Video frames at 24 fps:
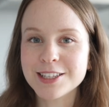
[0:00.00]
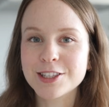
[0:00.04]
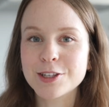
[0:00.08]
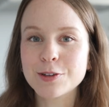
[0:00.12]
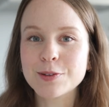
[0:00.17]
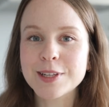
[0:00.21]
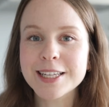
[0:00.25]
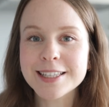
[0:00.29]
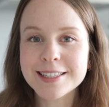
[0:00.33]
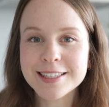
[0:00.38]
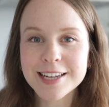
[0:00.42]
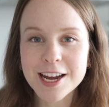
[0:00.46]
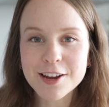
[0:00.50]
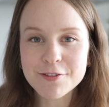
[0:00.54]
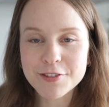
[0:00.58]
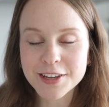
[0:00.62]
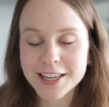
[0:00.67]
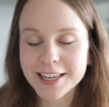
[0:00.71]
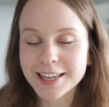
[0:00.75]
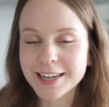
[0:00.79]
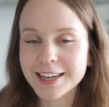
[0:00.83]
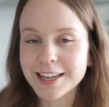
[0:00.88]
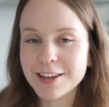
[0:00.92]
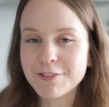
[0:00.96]
So let's dive
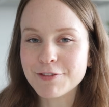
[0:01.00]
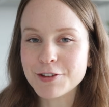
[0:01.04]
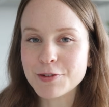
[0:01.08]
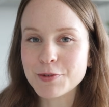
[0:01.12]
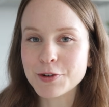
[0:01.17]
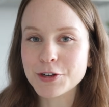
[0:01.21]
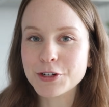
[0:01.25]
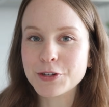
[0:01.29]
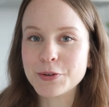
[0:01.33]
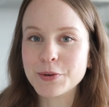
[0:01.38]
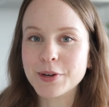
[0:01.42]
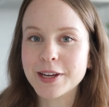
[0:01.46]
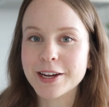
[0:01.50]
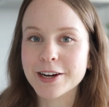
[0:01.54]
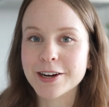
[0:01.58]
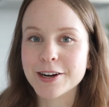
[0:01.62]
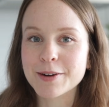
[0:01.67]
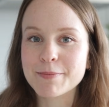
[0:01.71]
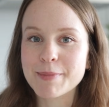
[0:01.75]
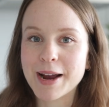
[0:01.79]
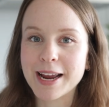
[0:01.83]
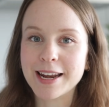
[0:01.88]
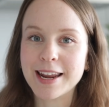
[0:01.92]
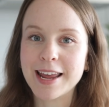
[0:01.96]
in. If you are new
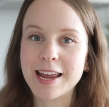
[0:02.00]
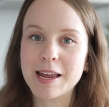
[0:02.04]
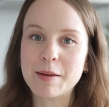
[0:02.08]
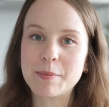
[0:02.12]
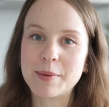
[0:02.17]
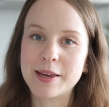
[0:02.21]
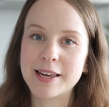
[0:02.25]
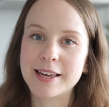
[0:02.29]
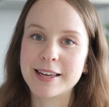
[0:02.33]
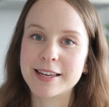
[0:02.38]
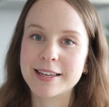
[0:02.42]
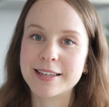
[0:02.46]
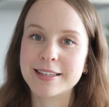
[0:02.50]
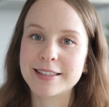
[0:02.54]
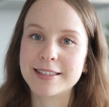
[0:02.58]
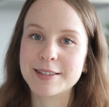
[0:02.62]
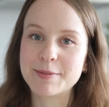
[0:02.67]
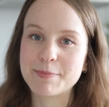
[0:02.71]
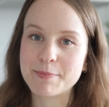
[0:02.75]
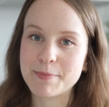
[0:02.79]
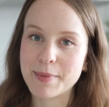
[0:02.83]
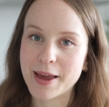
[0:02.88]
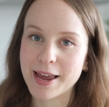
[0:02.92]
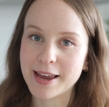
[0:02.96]
here, my name is
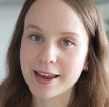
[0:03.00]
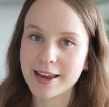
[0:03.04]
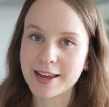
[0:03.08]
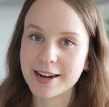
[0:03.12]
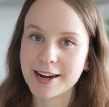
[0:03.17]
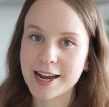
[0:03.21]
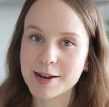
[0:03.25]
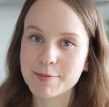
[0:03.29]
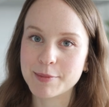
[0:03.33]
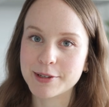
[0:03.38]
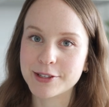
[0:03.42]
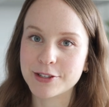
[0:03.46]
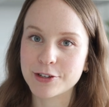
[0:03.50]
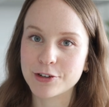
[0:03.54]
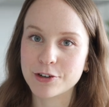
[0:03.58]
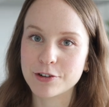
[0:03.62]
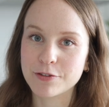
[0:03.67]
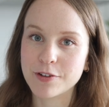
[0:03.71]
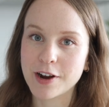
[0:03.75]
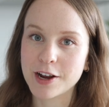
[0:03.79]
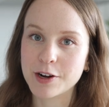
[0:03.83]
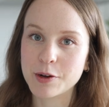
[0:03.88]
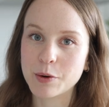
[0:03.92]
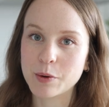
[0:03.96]
Megan. I'm a
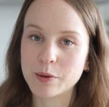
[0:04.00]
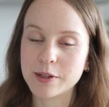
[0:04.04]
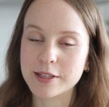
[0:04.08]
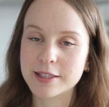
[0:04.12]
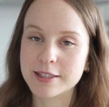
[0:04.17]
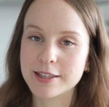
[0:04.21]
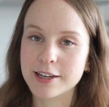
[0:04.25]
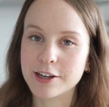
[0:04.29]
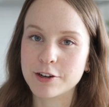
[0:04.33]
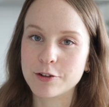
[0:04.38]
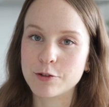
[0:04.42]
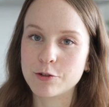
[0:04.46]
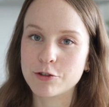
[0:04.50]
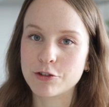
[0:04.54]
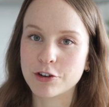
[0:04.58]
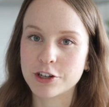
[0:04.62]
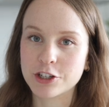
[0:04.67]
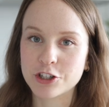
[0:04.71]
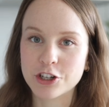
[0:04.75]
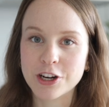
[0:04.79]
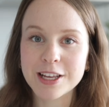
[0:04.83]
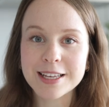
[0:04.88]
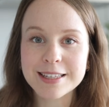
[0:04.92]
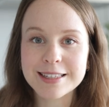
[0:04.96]
certified holistic
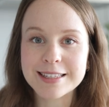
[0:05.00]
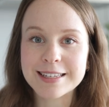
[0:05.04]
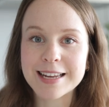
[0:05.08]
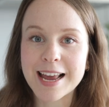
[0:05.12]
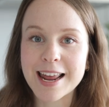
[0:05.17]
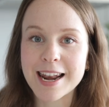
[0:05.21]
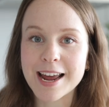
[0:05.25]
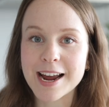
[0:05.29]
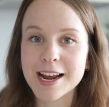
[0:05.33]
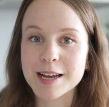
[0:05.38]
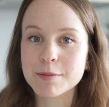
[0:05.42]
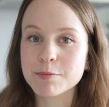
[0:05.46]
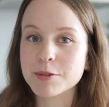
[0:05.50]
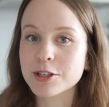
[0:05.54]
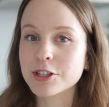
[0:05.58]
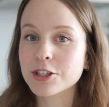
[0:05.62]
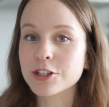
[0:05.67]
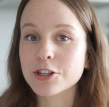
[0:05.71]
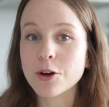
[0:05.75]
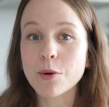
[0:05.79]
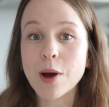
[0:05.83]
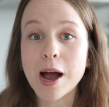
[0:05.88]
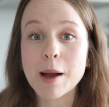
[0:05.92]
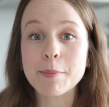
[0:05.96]
nutritionist, and I am
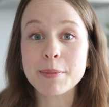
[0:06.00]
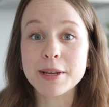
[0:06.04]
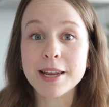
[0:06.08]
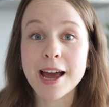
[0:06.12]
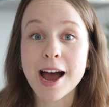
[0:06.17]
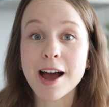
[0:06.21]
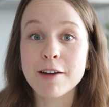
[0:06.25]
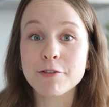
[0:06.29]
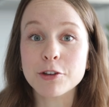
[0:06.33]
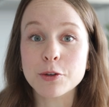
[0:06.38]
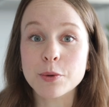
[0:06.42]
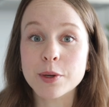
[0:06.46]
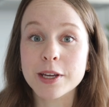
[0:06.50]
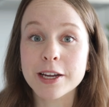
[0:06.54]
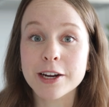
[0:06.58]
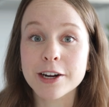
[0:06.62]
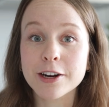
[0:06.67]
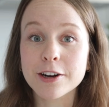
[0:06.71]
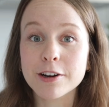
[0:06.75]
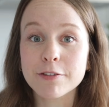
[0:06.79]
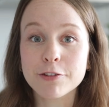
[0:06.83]
so happy to have you here.